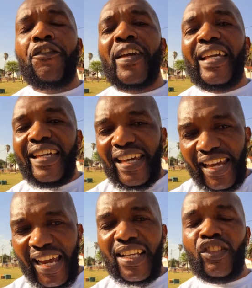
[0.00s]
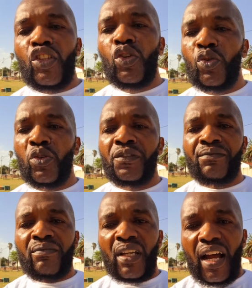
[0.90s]
he hears you,
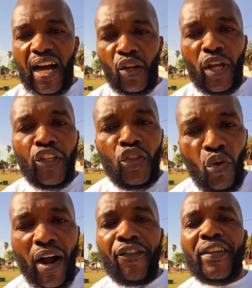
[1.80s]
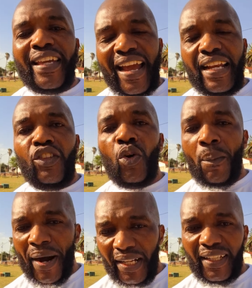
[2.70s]
hallelujah, you have gained your
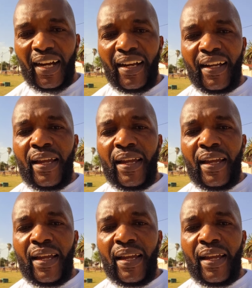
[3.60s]
brother.